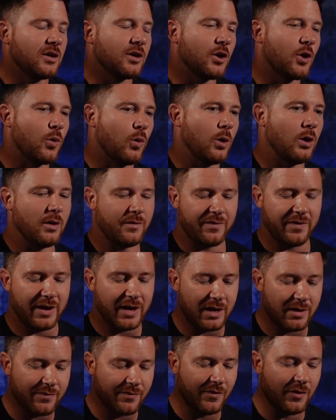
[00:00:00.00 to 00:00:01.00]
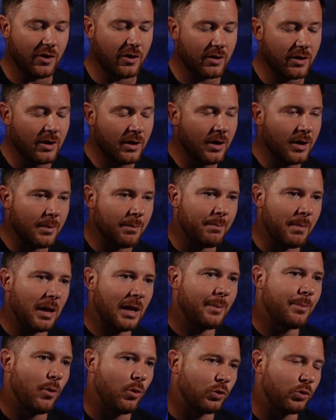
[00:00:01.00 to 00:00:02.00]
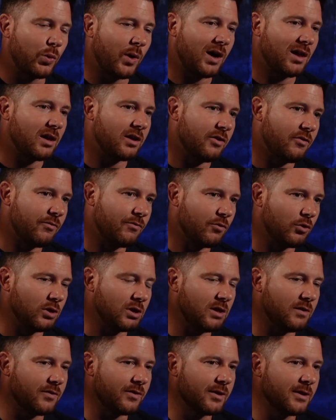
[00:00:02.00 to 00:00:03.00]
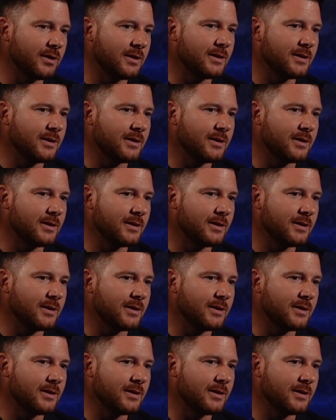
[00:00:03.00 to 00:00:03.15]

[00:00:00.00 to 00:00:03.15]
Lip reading: qualify for multiple dwelling relief.